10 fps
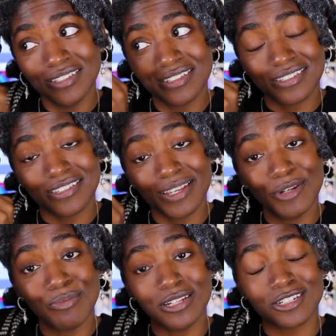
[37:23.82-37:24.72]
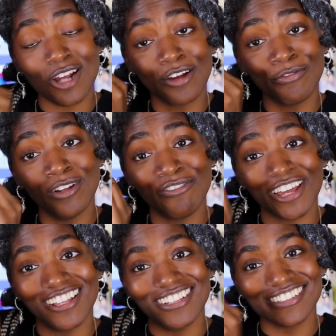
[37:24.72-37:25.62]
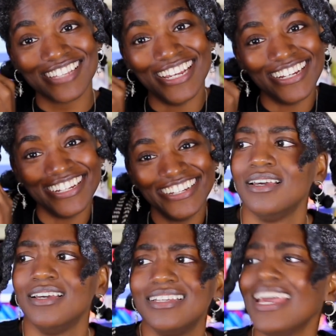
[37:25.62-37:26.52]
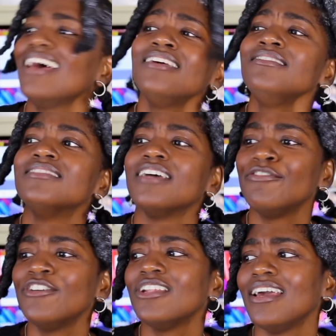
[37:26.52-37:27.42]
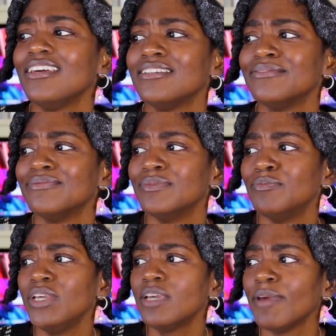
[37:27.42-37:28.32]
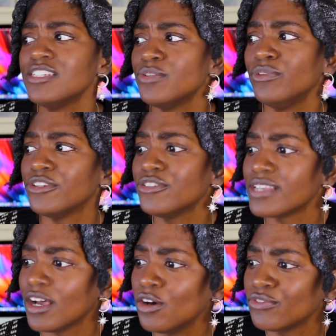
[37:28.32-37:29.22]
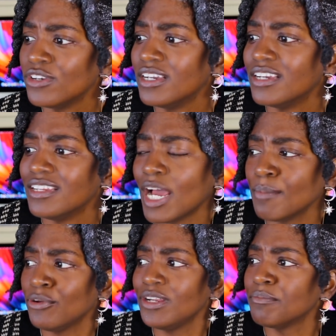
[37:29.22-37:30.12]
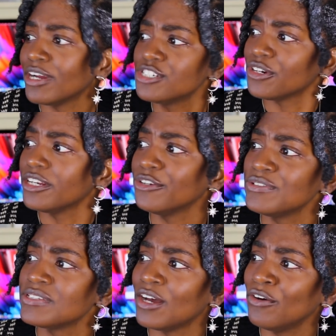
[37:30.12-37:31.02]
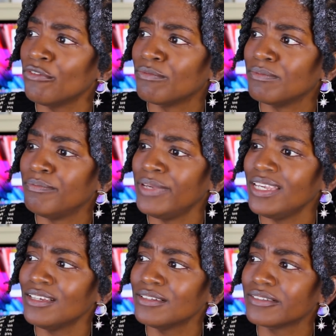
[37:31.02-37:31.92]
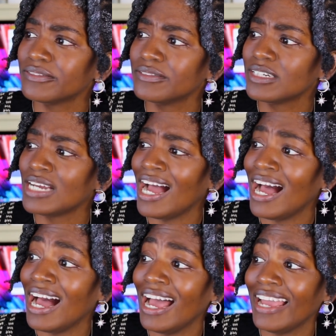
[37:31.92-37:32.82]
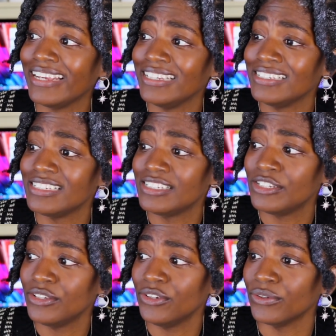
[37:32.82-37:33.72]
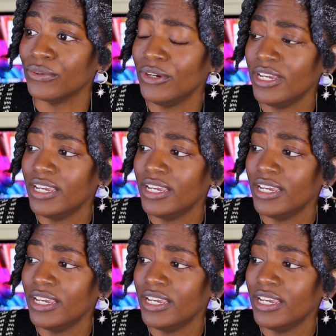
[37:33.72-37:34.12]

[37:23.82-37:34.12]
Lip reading: seem to be chock full of L's. Yeah, I feel like being patient with yourself, not putting pressure on yourself, being kind to you,